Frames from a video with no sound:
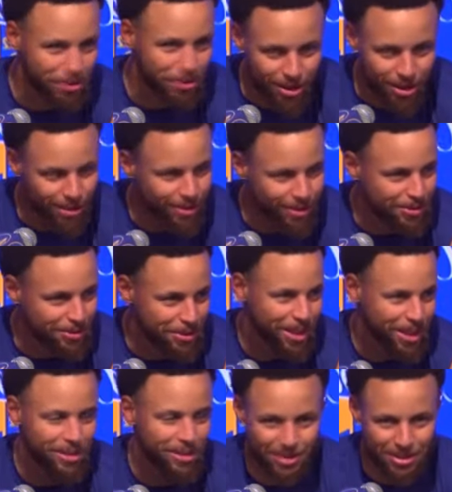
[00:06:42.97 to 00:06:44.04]
You let the
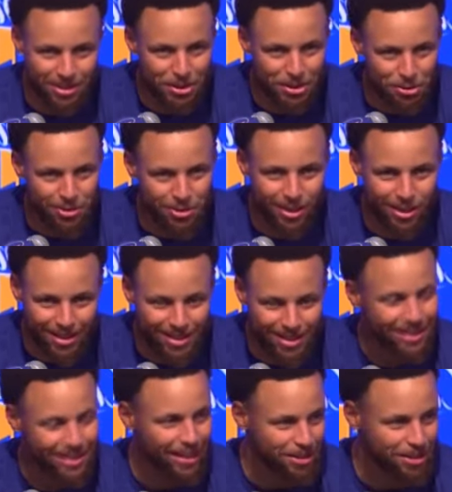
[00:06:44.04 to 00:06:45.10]
game. It's a little kind of
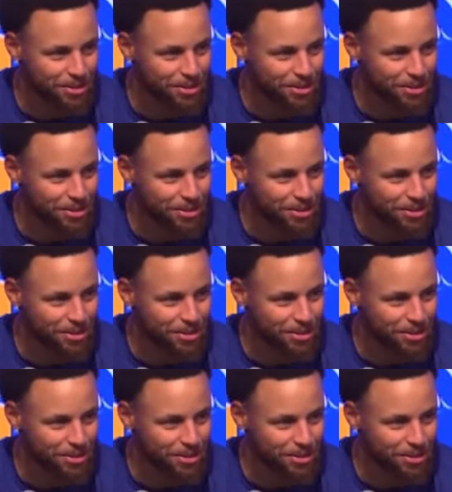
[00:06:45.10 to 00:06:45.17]
sign